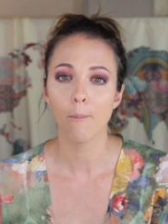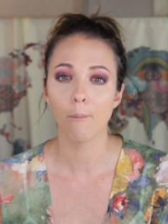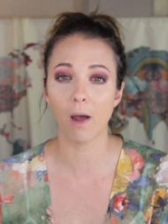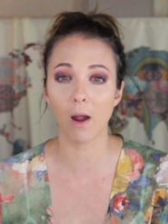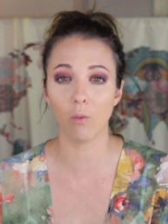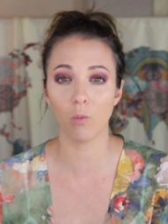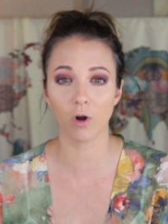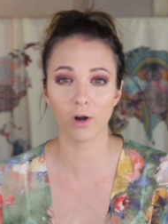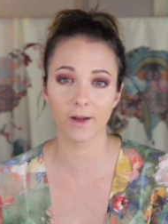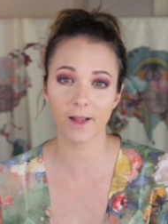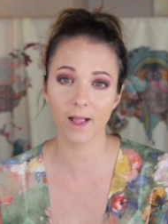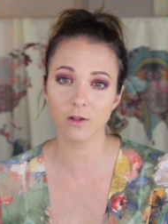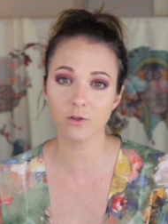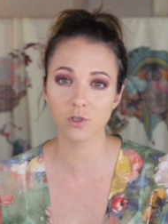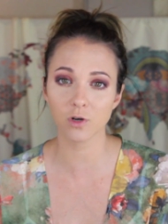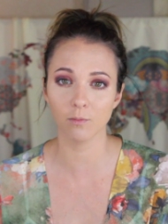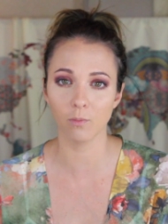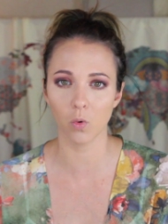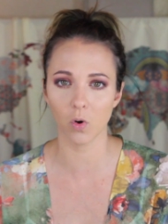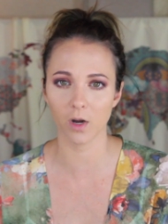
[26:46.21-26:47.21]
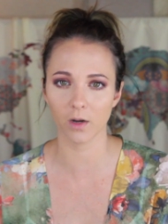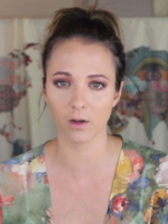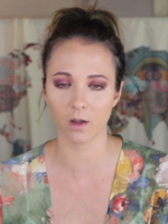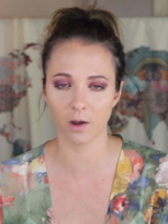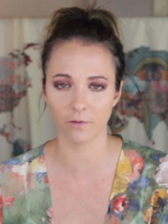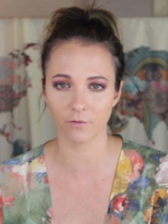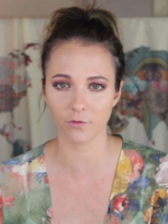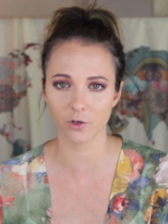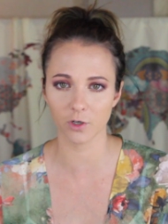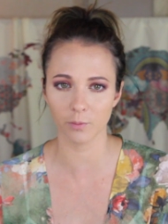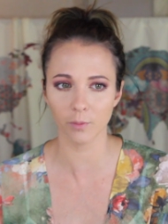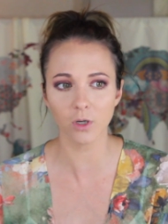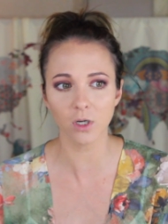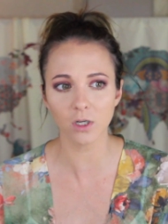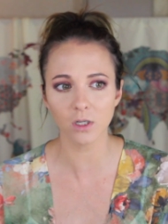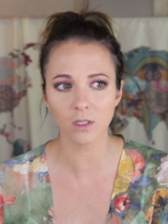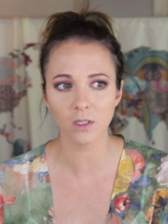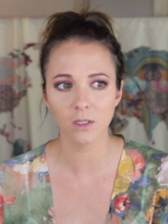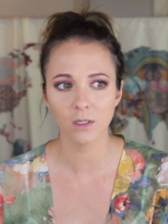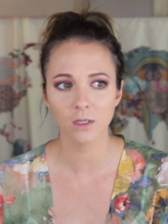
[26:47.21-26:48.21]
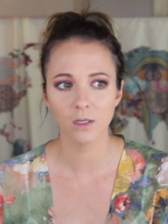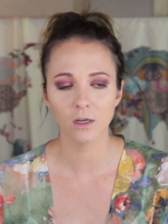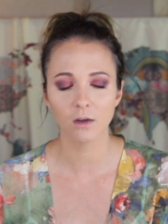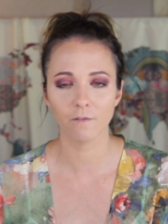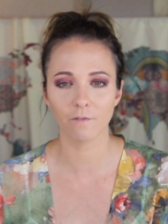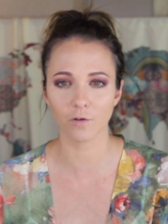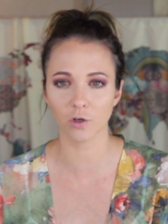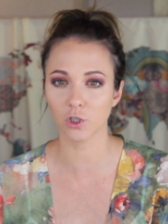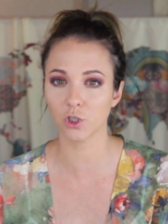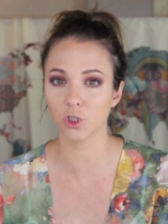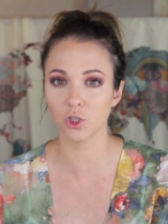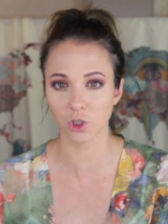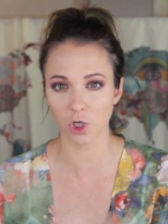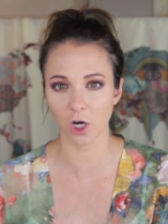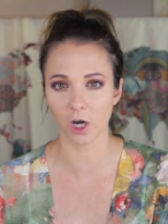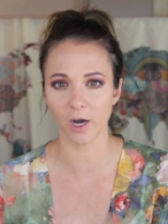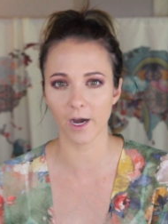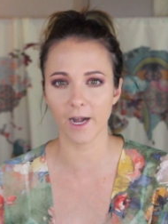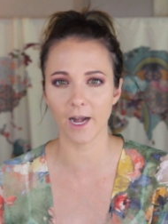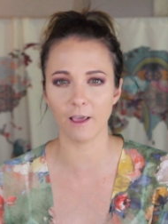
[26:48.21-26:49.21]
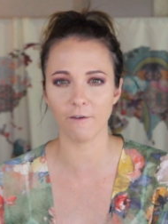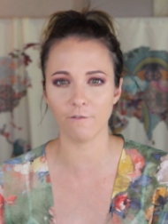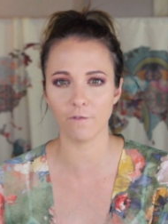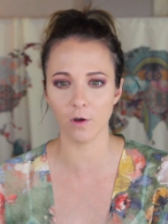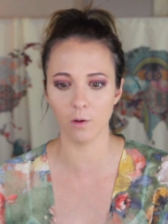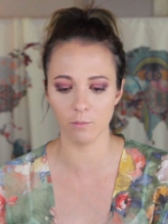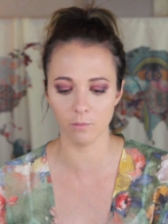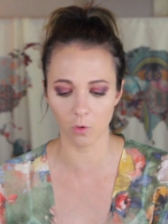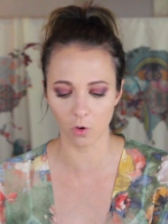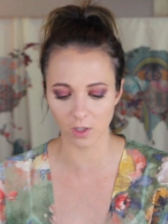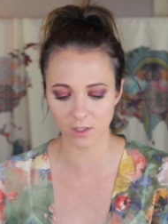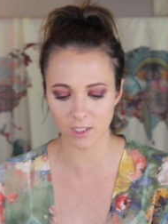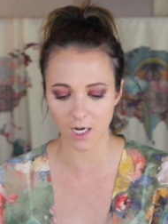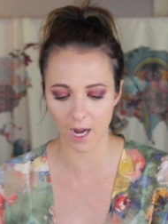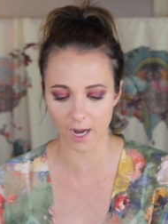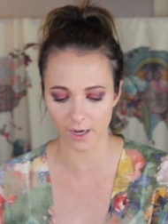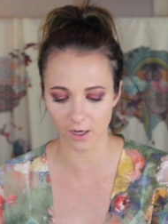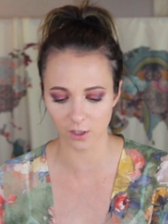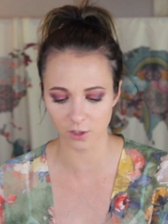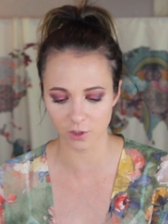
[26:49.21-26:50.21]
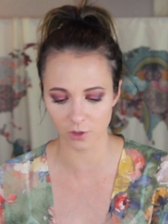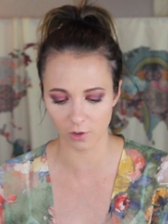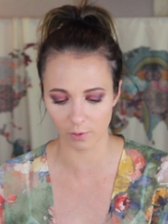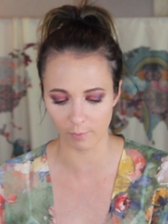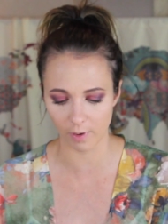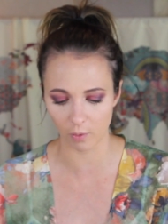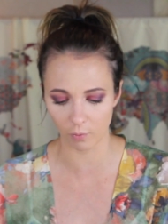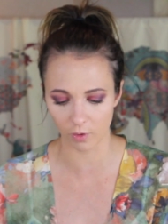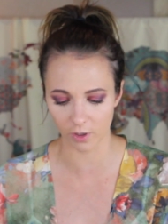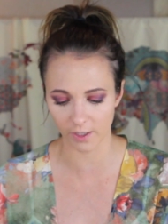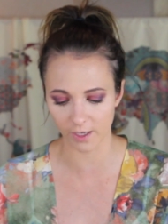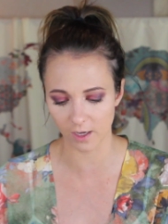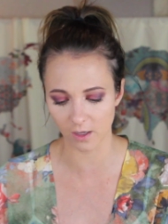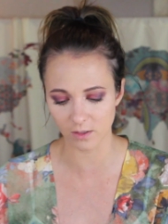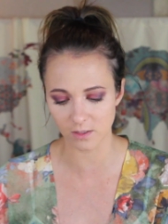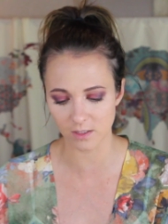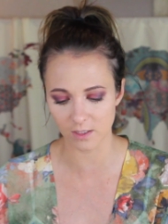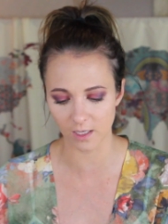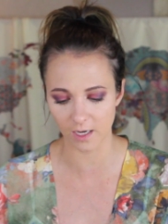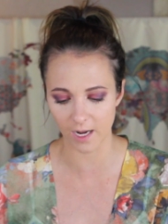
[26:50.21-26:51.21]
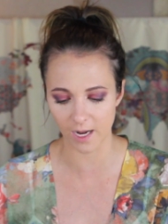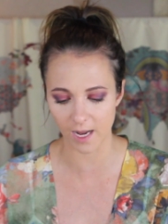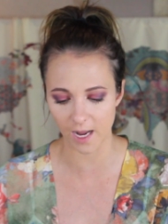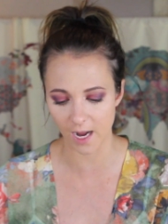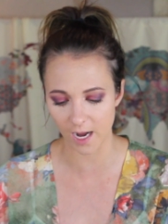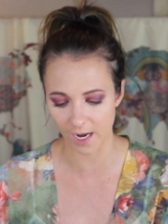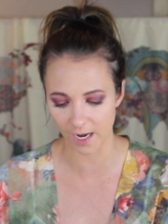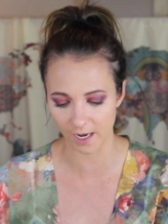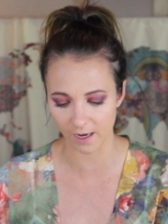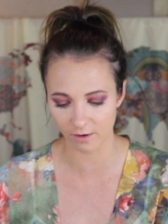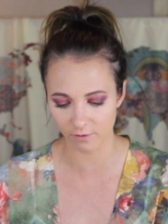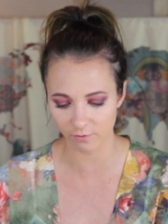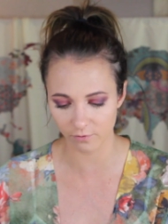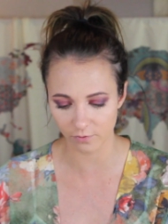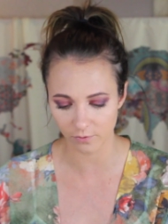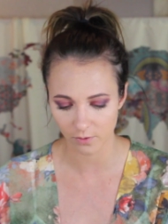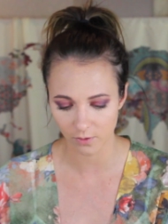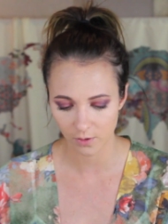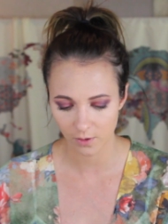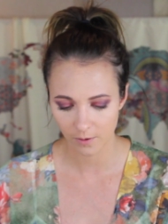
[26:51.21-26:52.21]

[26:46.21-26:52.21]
My workouts are more uncomfortable for sure. And I feel more tired during my workouts than I have.